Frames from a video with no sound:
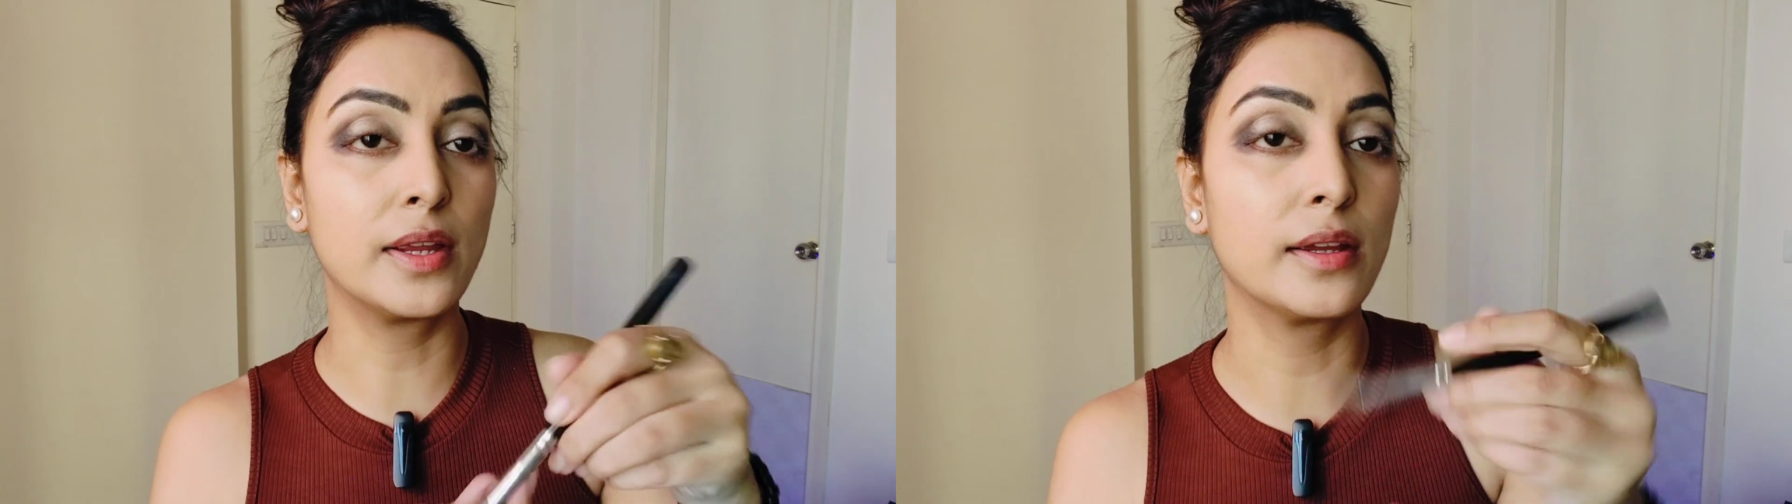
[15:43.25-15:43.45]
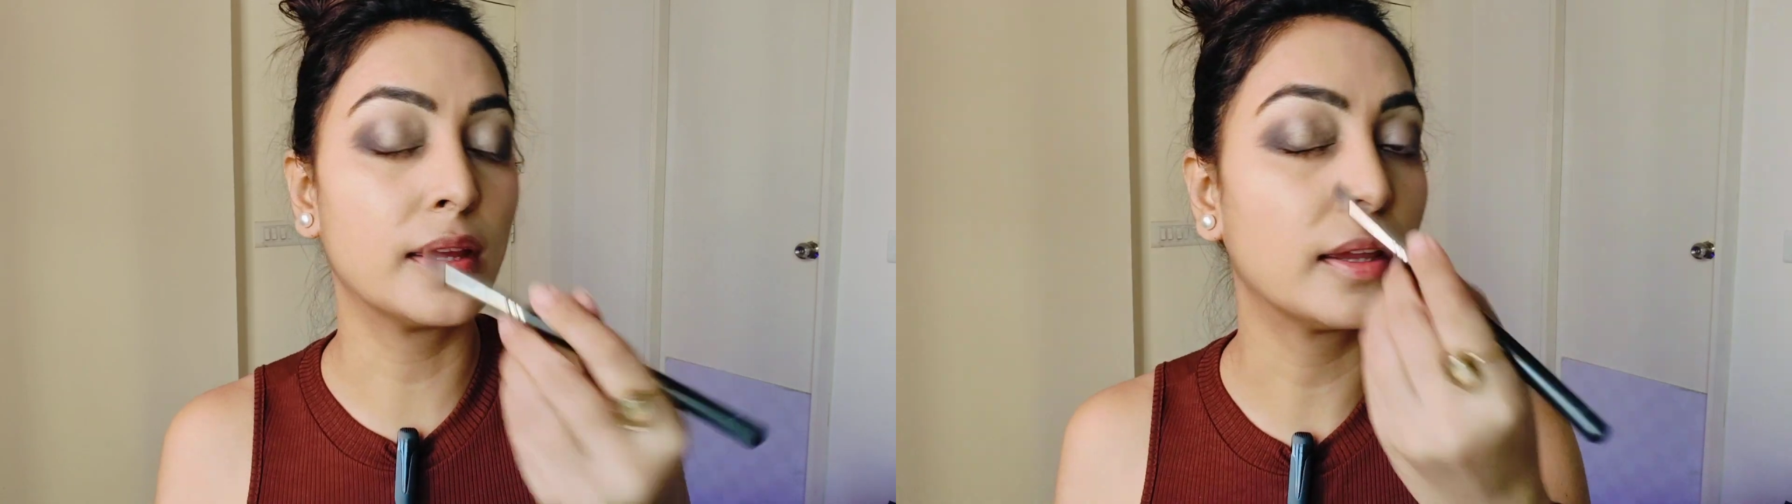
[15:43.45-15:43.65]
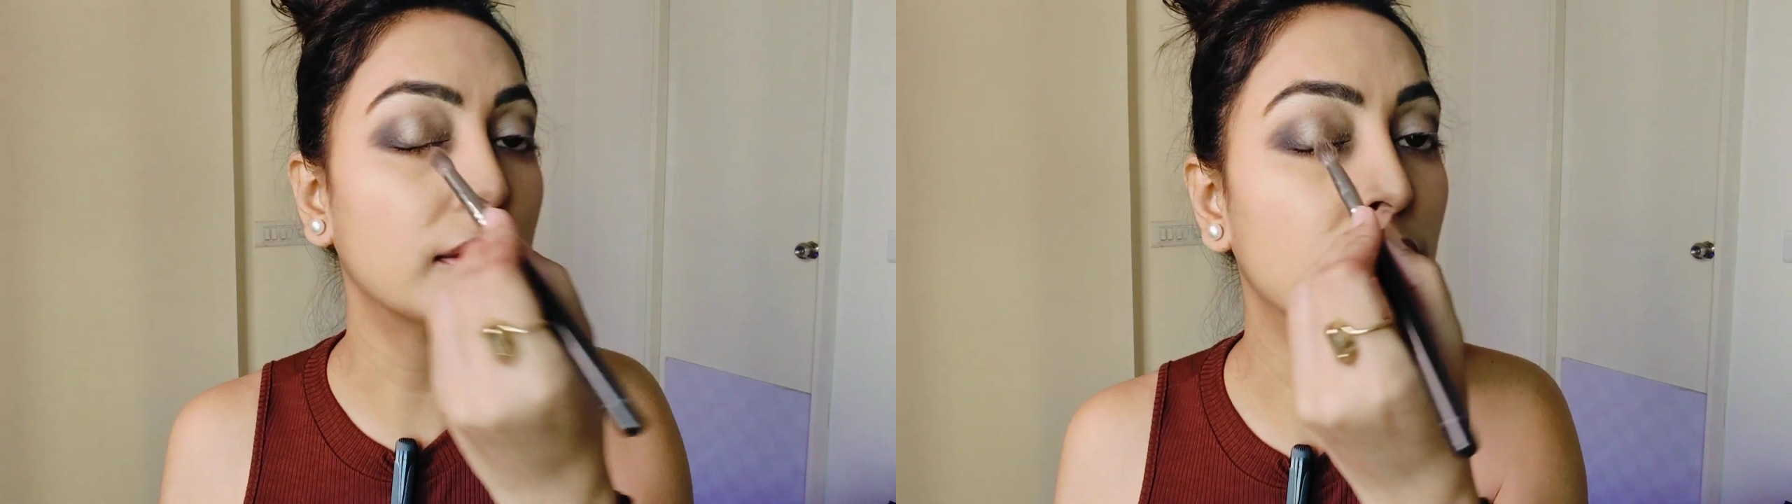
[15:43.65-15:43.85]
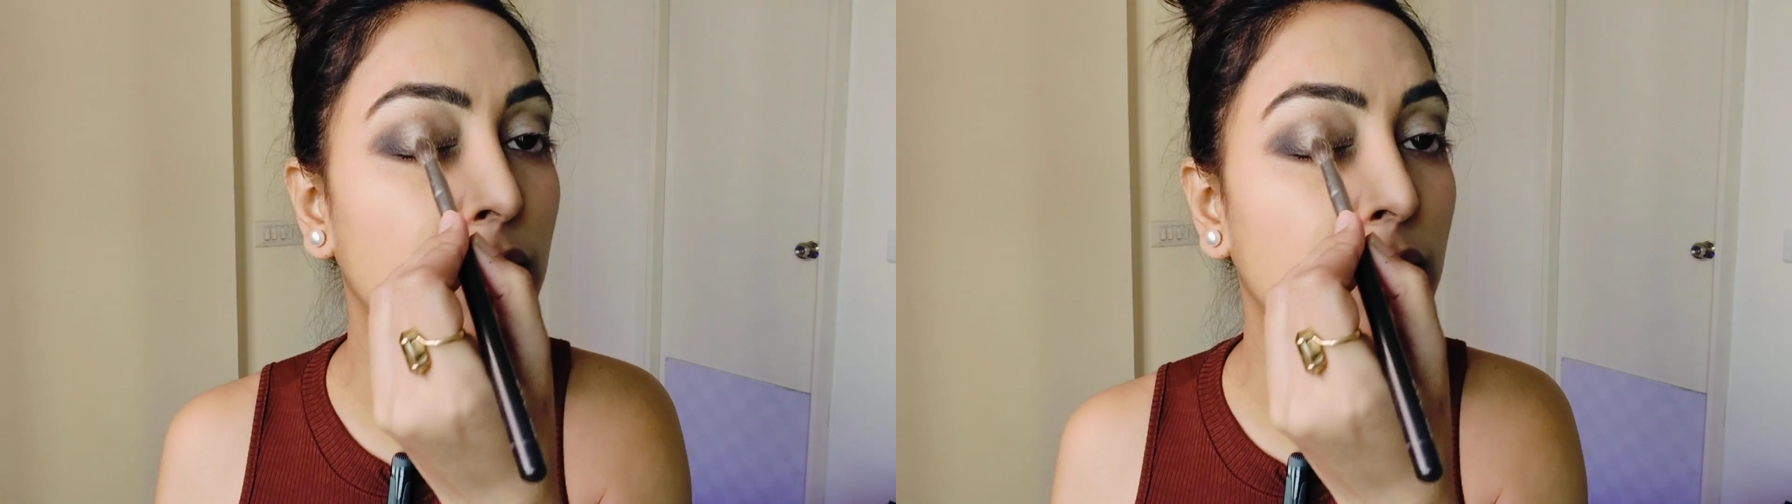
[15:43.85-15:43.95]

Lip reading: again